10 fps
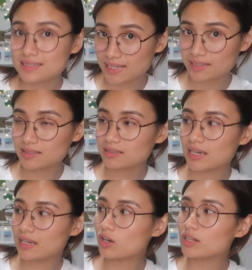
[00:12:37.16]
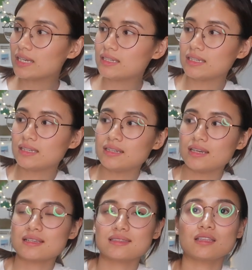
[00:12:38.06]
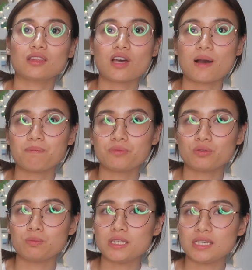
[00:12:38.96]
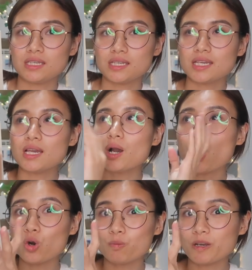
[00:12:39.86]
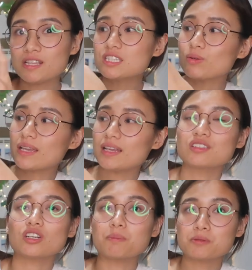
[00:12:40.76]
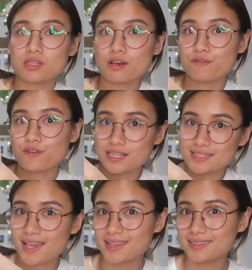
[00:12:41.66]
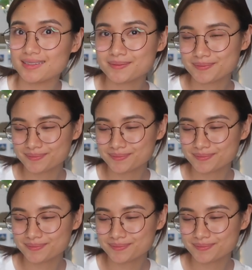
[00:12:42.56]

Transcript: sealed, and all I need is the top to be open so I can drop stuff inside.